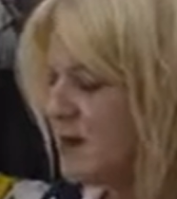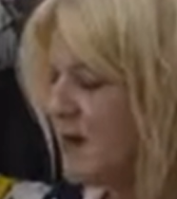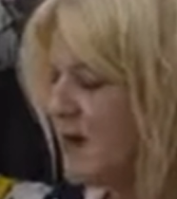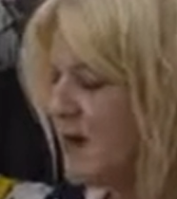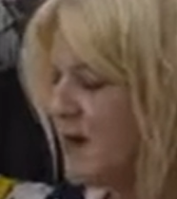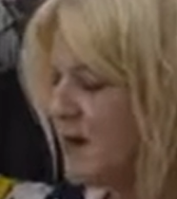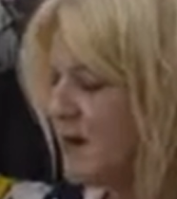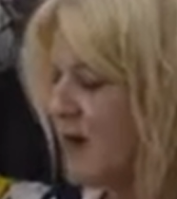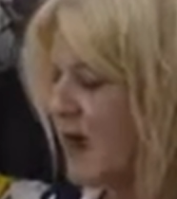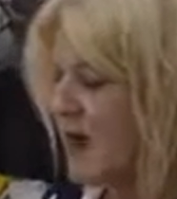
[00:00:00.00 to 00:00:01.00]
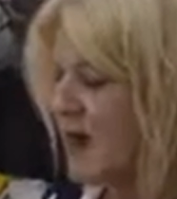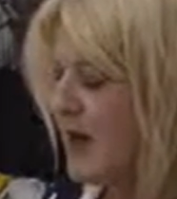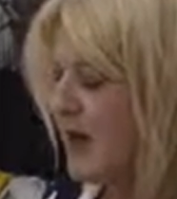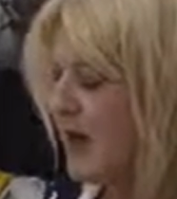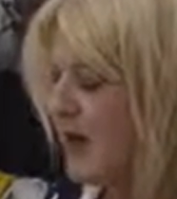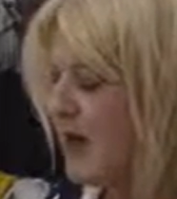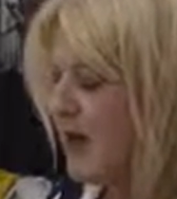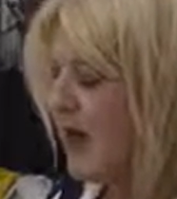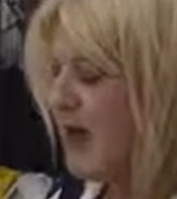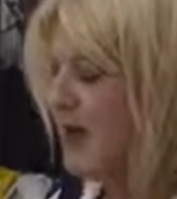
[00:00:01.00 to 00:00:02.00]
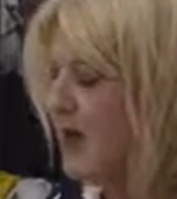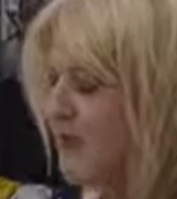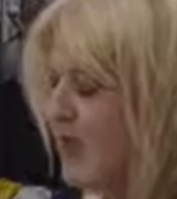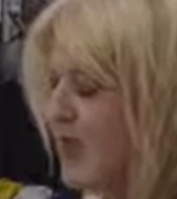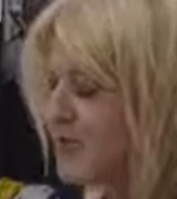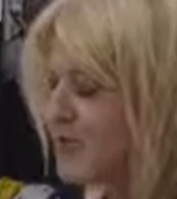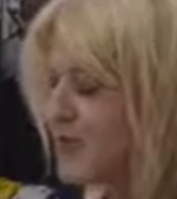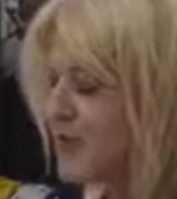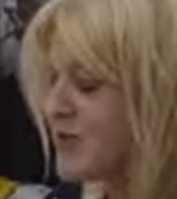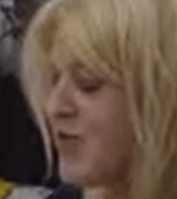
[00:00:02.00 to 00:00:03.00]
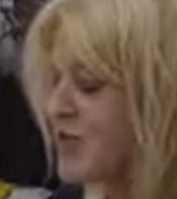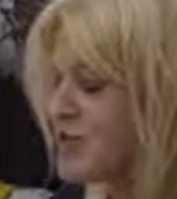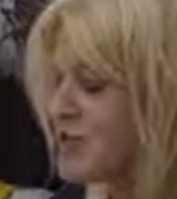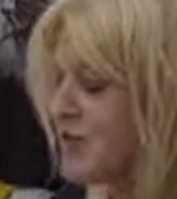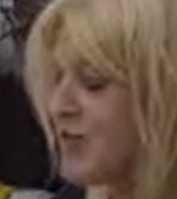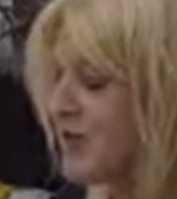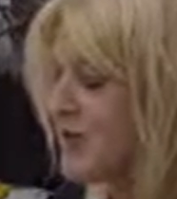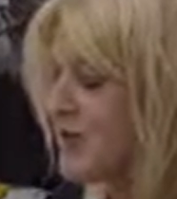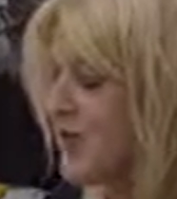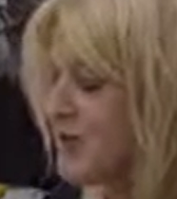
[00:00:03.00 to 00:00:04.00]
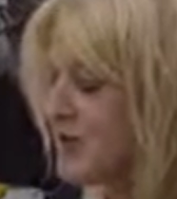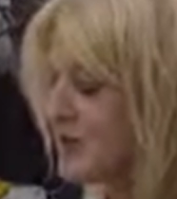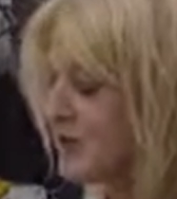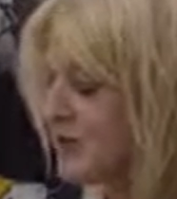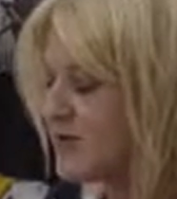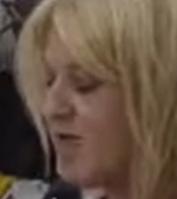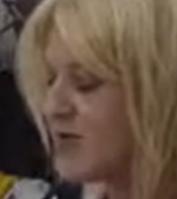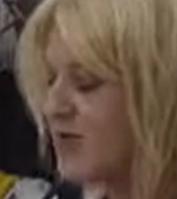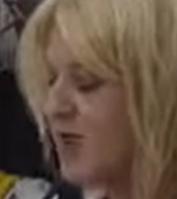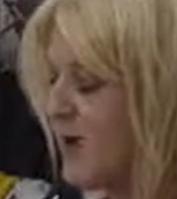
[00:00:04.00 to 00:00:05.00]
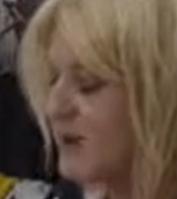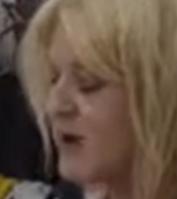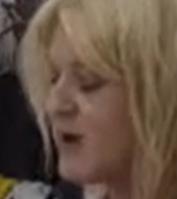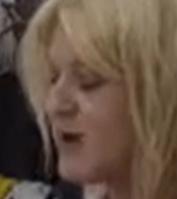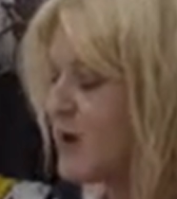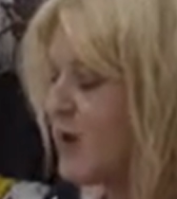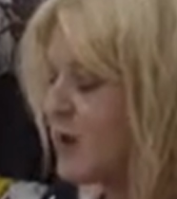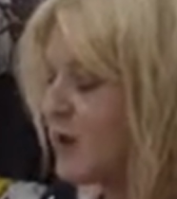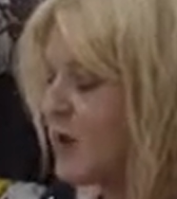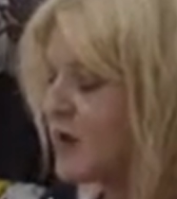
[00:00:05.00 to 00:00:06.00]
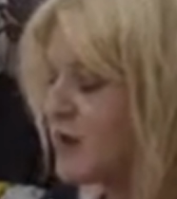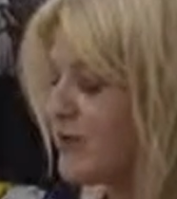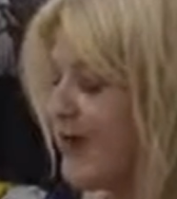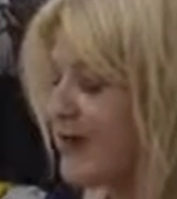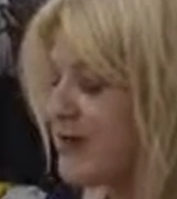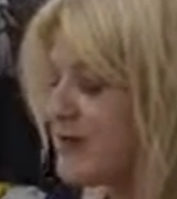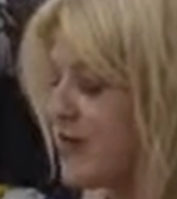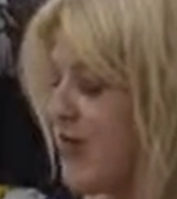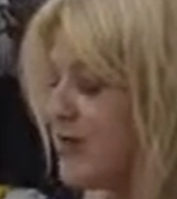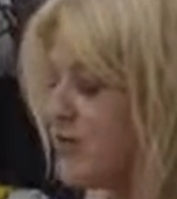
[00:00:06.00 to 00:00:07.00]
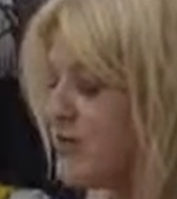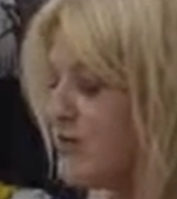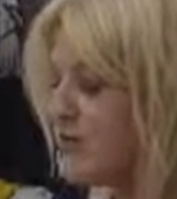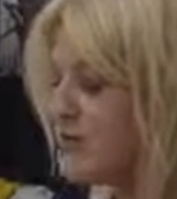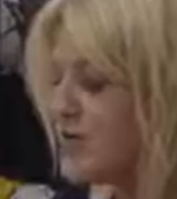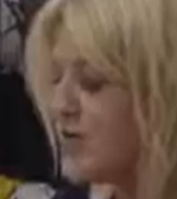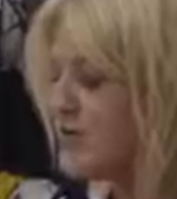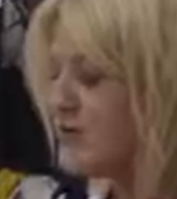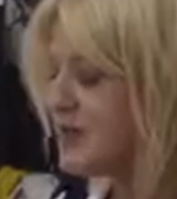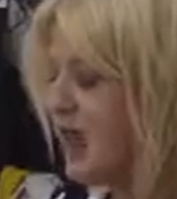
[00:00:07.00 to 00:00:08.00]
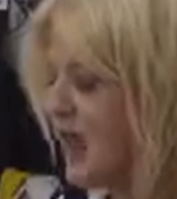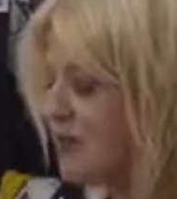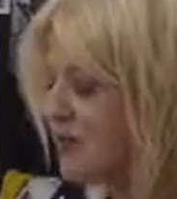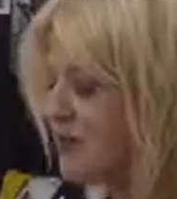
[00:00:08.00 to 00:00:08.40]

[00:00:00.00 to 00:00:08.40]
that. I go faster because I enjoy going faster, because that's how I learn. But what's great is a lot of these new machines have